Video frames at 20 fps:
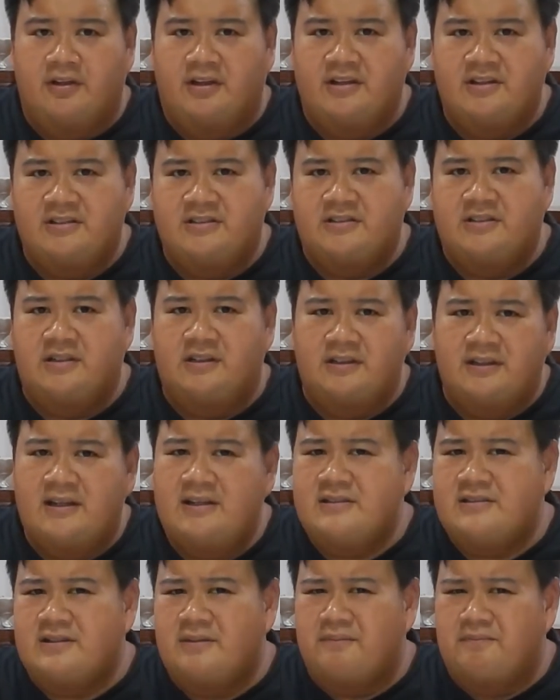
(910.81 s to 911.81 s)
You can still
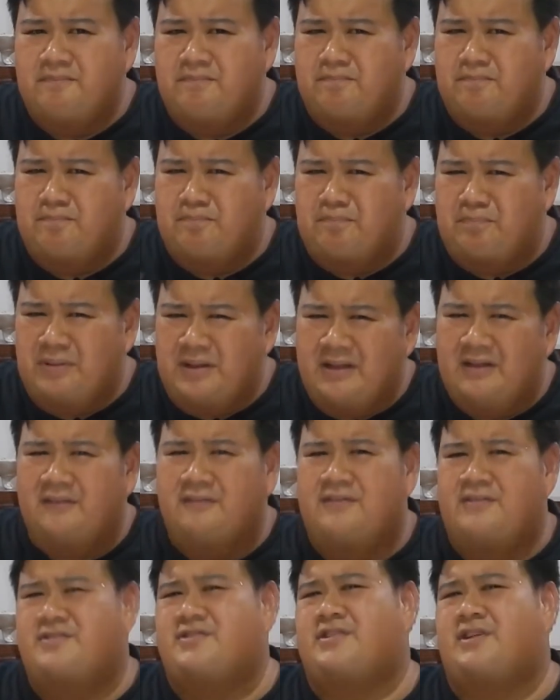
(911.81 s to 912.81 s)
taste a bit
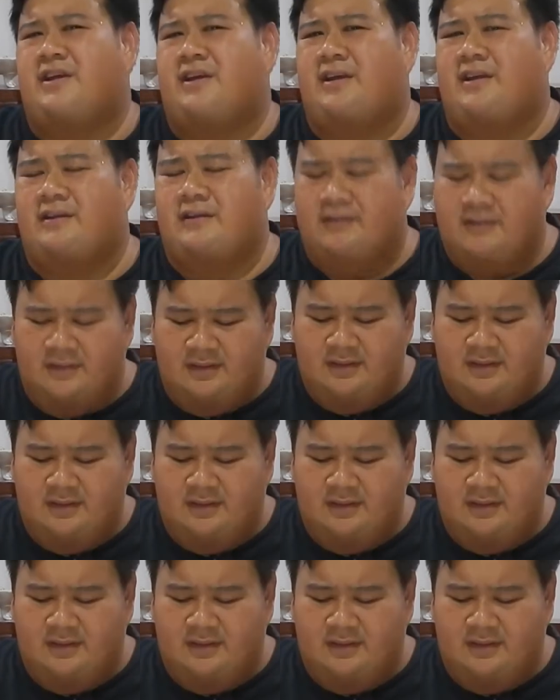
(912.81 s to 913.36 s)
of the chicken,